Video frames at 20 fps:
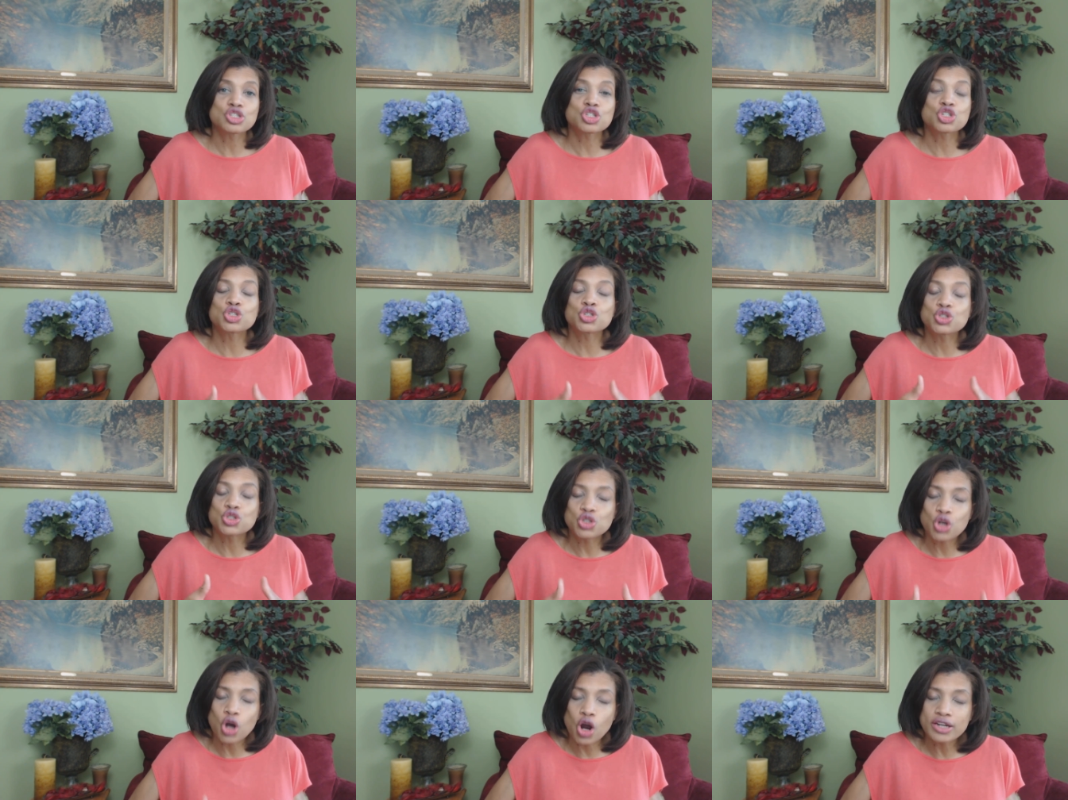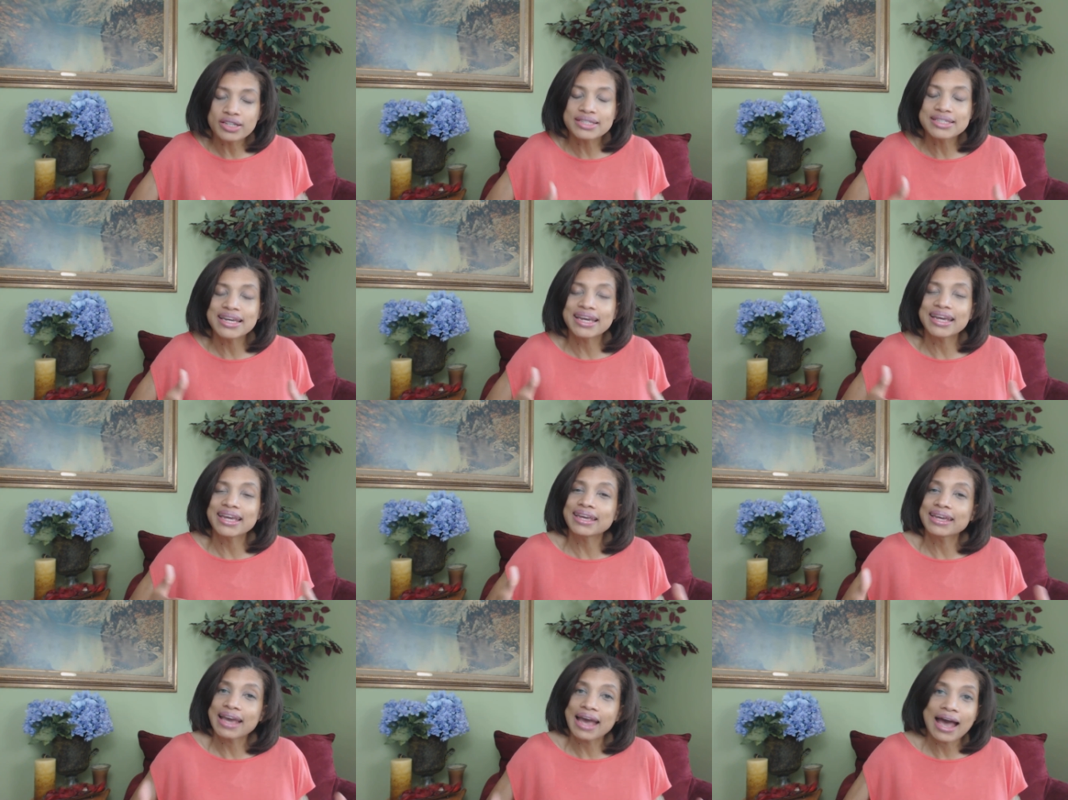start
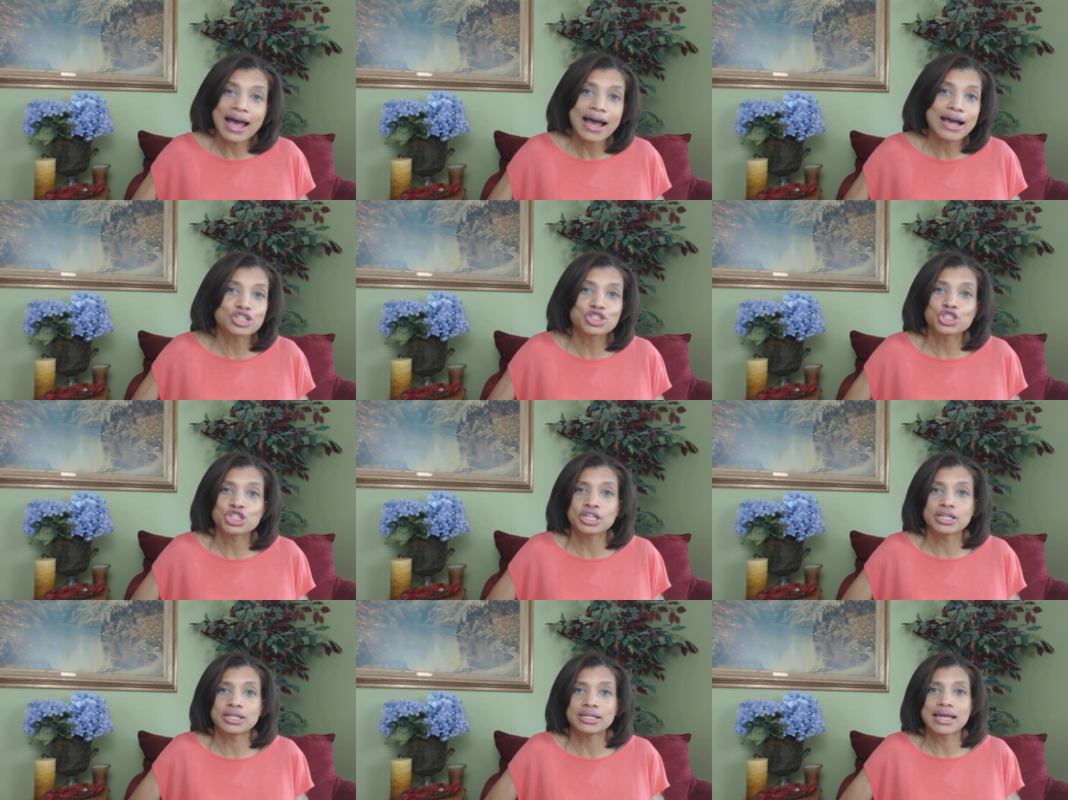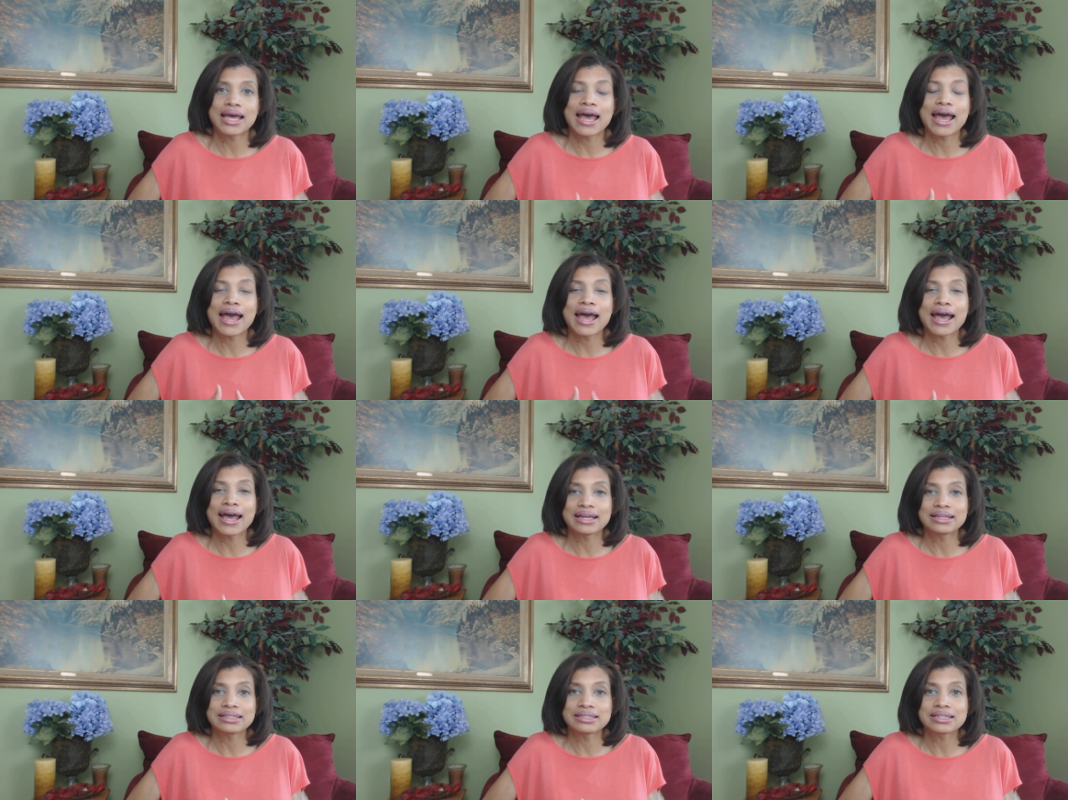taking action
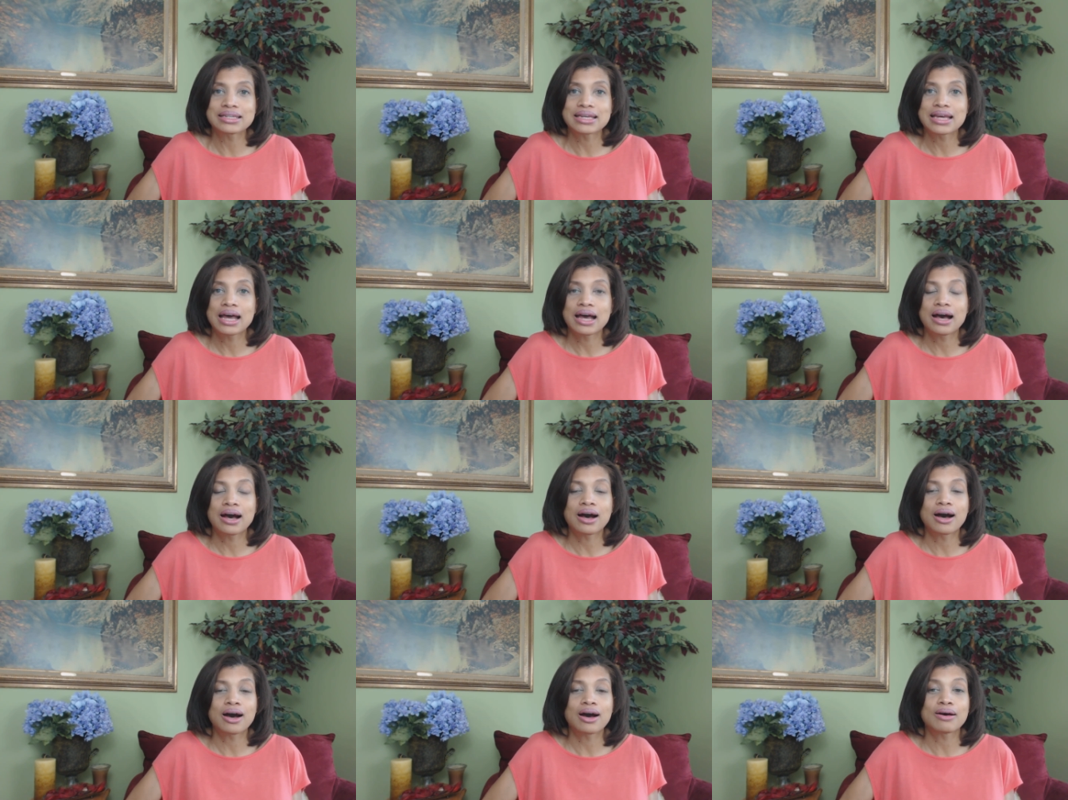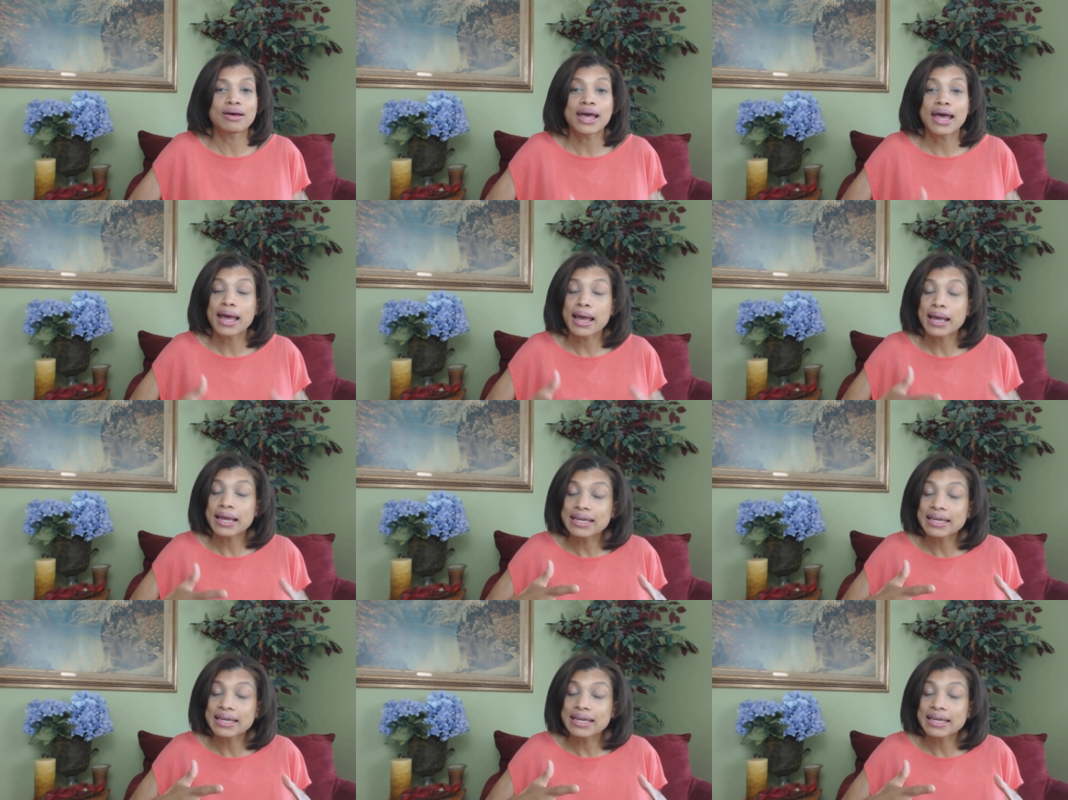and uh,